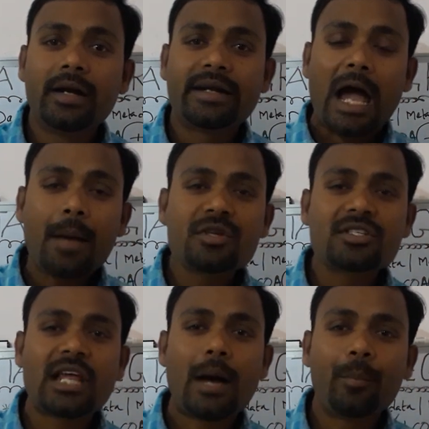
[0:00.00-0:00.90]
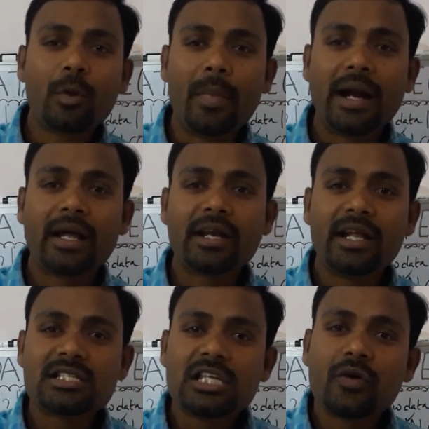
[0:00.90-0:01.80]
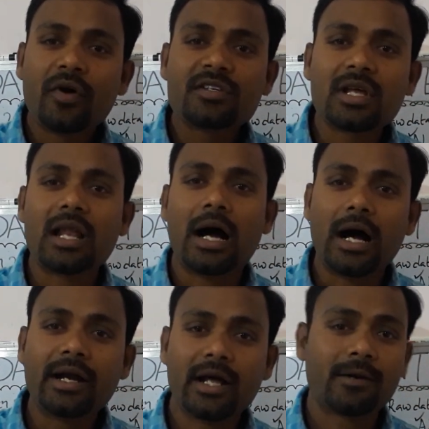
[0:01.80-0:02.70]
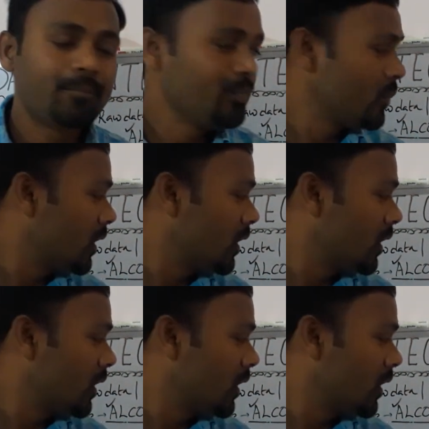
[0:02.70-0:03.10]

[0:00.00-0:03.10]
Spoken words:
time-stamped manner, in a sequential order,